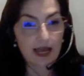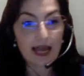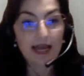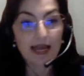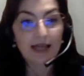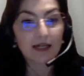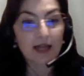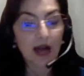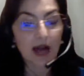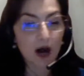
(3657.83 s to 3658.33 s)

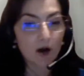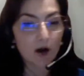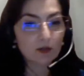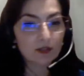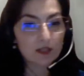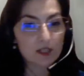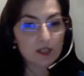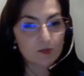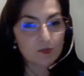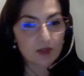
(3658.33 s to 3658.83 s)
and how
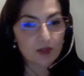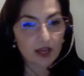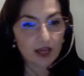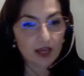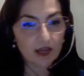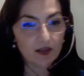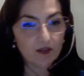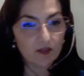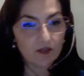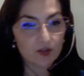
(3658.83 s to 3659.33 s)
these
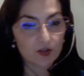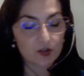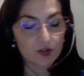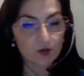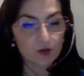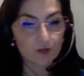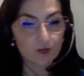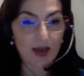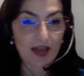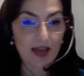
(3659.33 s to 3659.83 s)

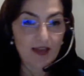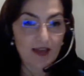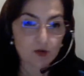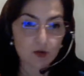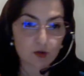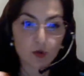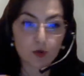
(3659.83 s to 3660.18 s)
behaviors passed